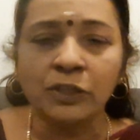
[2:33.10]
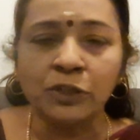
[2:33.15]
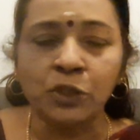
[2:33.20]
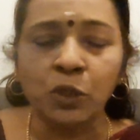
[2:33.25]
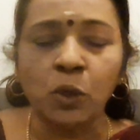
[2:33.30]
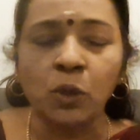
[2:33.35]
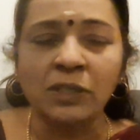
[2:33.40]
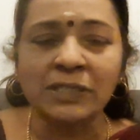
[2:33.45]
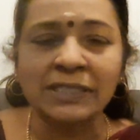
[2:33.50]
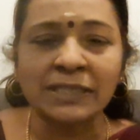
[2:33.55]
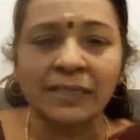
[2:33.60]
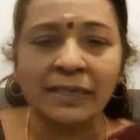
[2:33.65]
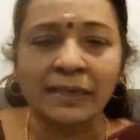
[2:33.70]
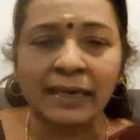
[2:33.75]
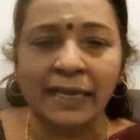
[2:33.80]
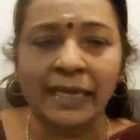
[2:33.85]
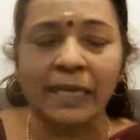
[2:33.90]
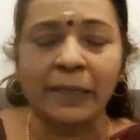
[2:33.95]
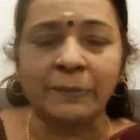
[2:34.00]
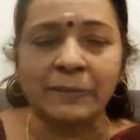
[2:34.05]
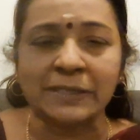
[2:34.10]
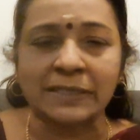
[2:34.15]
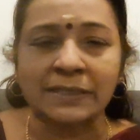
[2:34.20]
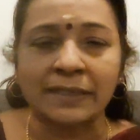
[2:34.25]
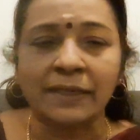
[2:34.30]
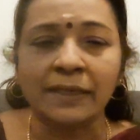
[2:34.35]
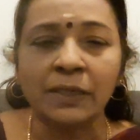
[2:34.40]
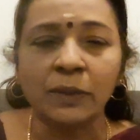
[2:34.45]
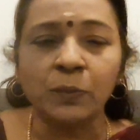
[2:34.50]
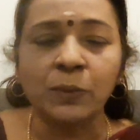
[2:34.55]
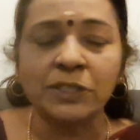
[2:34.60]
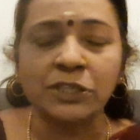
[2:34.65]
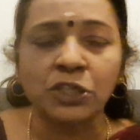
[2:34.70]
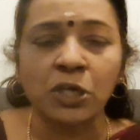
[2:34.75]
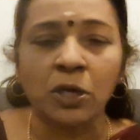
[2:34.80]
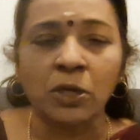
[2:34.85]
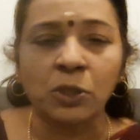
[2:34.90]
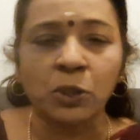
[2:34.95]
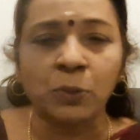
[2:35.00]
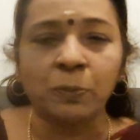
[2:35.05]
those claims which
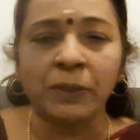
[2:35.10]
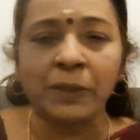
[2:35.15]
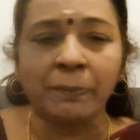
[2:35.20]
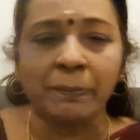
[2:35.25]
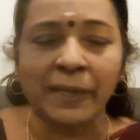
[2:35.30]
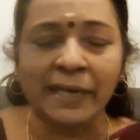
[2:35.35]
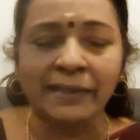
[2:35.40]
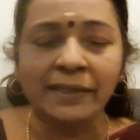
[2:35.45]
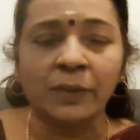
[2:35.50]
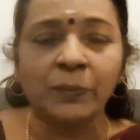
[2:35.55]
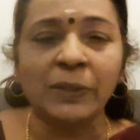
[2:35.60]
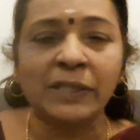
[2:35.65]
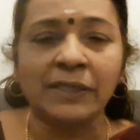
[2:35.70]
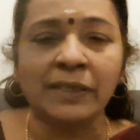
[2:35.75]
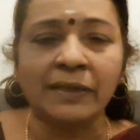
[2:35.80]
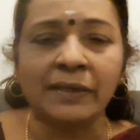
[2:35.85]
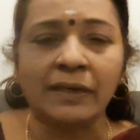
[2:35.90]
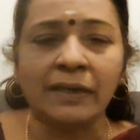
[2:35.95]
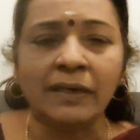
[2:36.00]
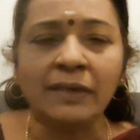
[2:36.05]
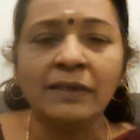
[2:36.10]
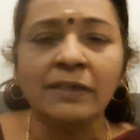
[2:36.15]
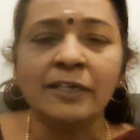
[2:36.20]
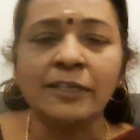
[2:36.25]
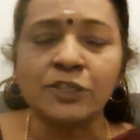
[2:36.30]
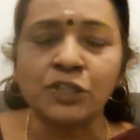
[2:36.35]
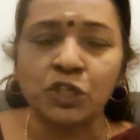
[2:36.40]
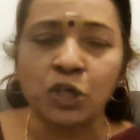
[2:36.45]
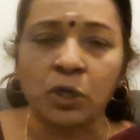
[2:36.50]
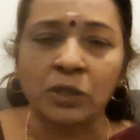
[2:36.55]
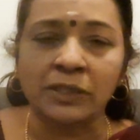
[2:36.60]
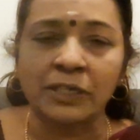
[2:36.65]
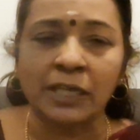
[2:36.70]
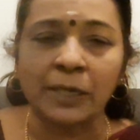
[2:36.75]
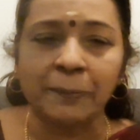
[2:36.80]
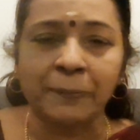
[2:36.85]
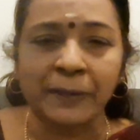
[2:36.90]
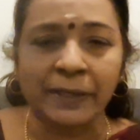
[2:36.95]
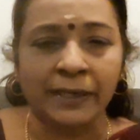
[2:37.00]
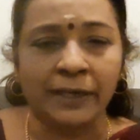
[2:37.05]
are to be met within a
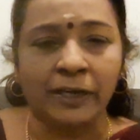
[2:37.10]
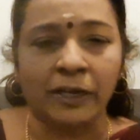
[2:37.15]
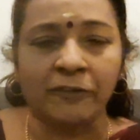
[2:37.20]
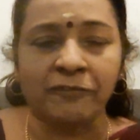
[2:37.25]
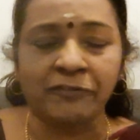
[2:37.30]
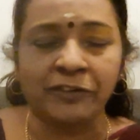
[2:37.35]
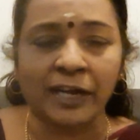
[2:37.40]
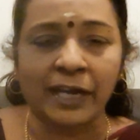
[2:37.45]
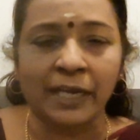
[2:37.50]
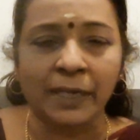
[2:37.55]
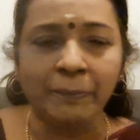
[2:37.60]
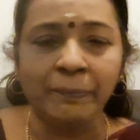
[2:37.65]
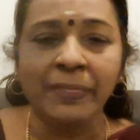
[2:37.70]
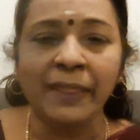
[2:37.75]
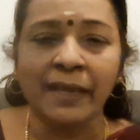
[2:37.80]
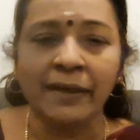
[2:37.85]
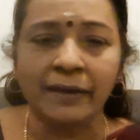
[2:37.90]
shorter period of time,